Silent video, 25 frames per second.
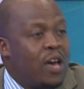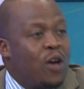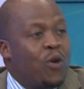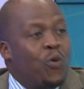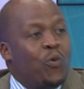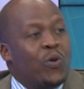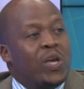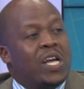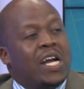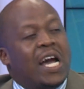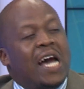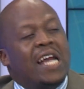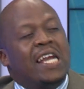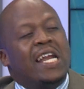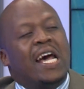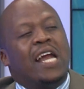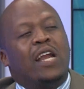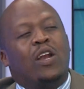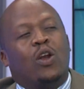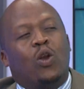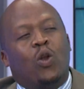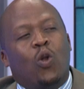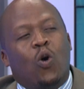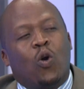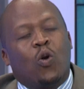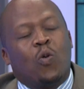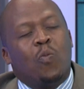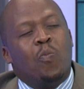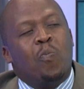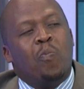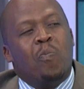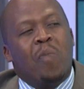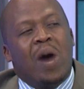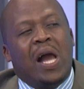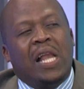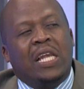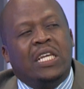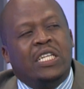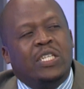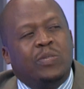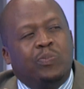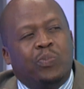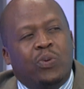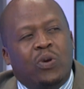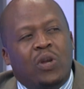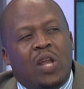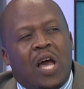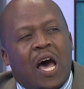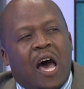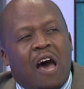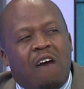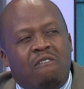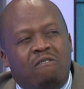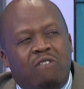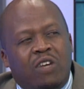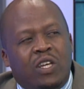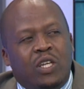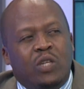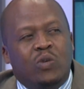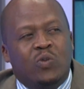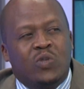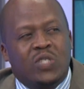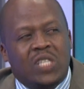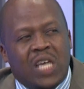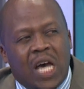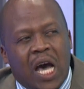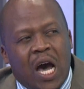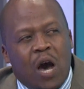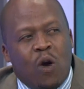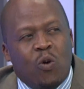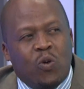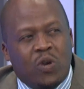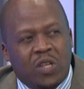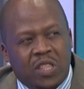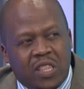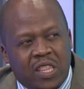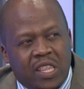we can unlock multiple avenues out